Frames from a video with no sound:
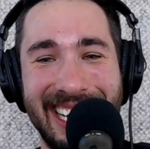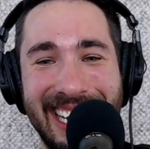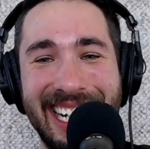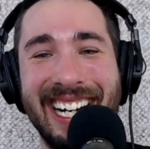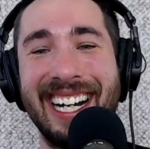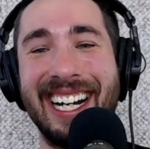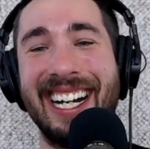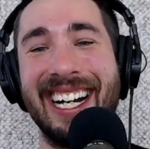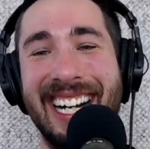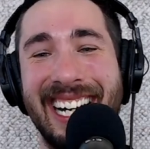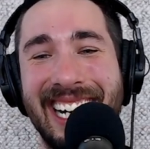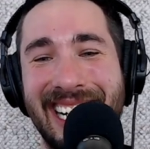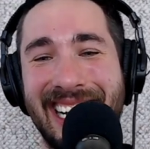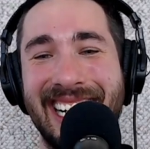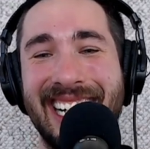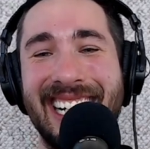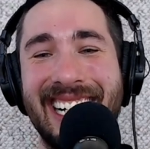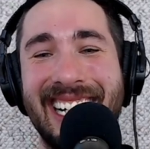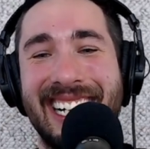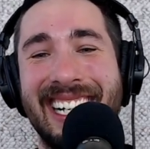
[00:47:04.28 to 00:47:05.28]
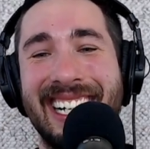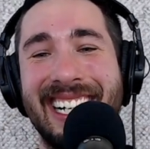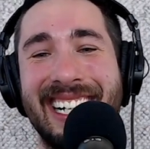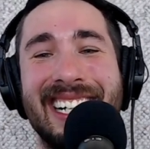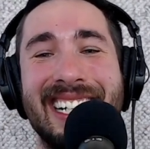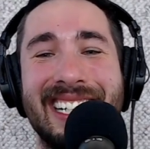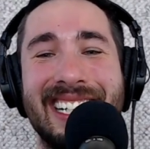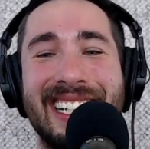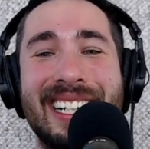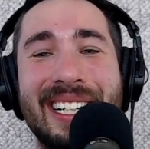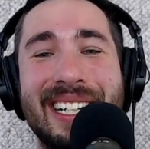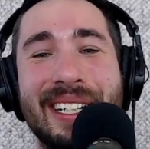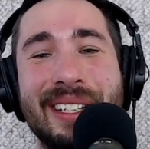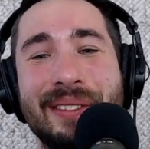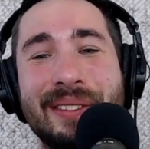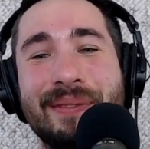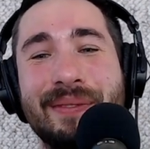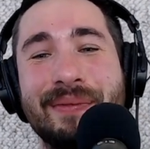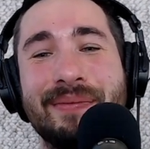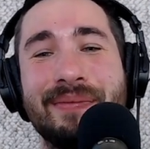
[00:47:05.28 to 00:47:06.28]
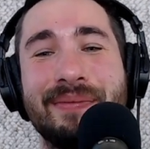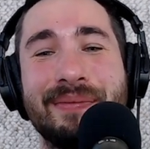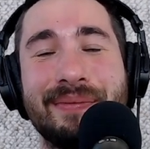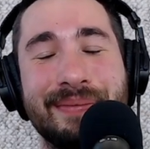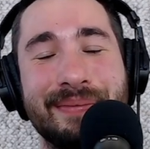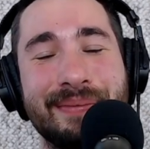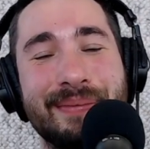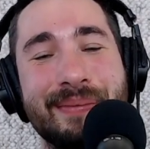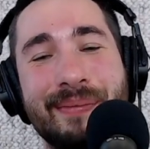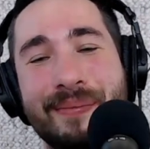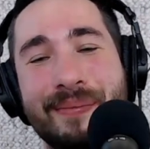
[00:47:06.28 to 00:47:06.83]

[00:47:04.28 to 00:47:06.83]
general, I mean, dude, he's he's